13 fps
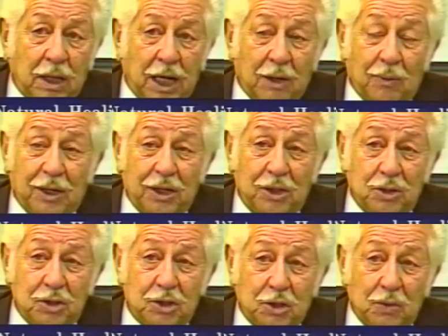And when they
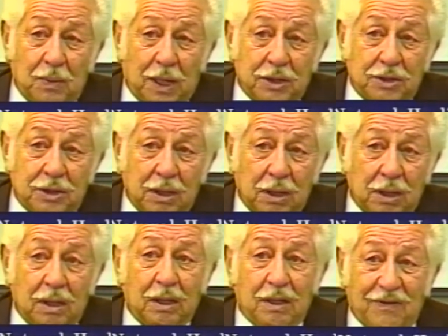use too much,
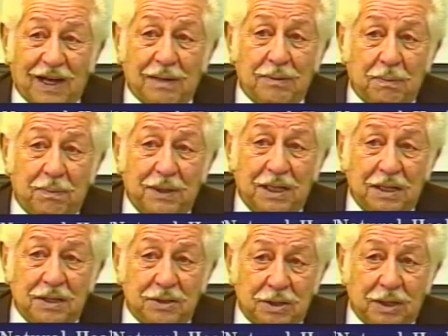the vitamin B
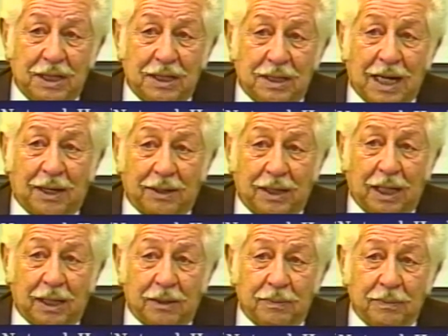is eaten out
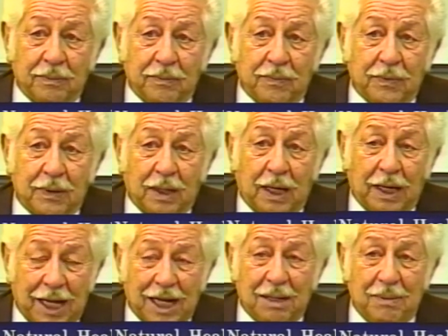again,
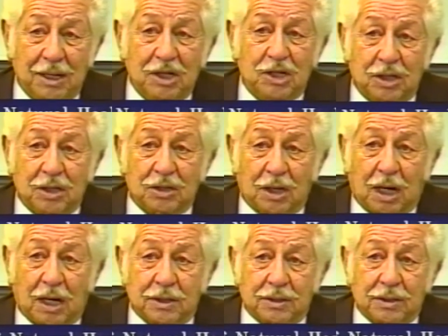and animation is
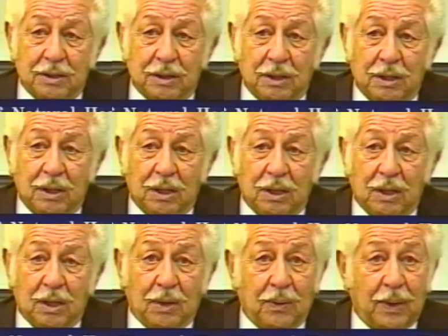lost.
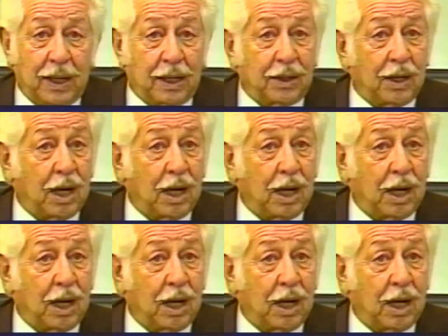Well,